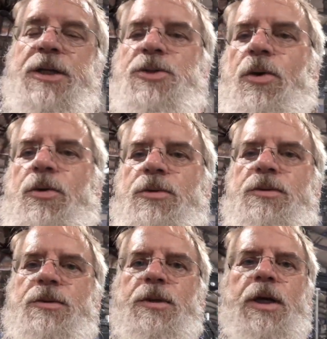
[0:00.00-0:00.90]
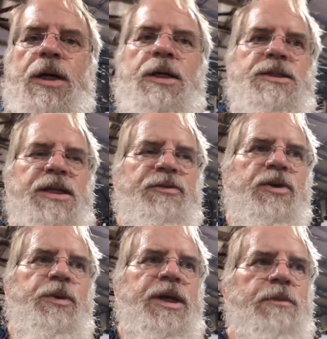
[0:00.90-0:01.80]
control stuff
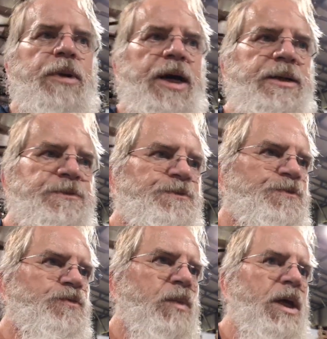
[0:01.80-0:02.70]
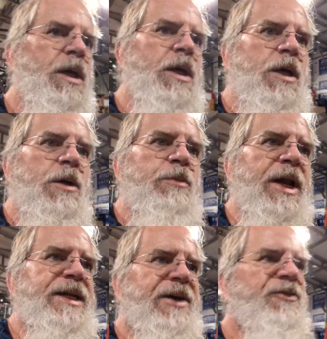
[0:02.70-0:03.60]
that we could buy. But
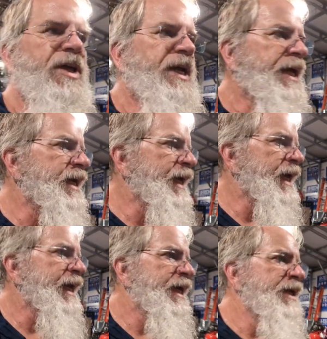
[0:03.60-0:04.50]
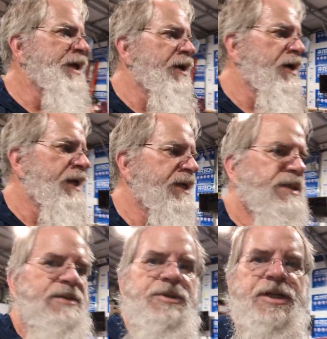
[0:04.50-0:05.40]
I definitely need to get in here and
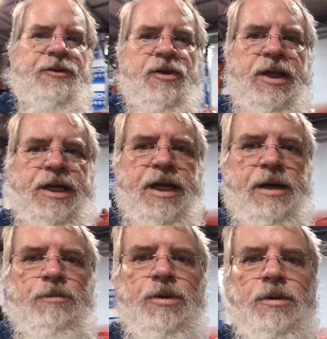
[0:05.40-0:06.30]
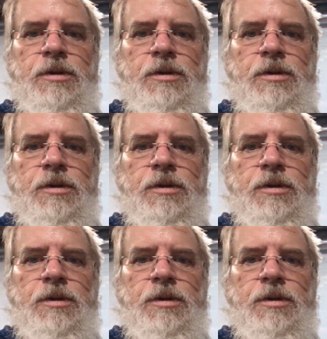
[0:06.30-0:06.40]
get some stuff cleaned up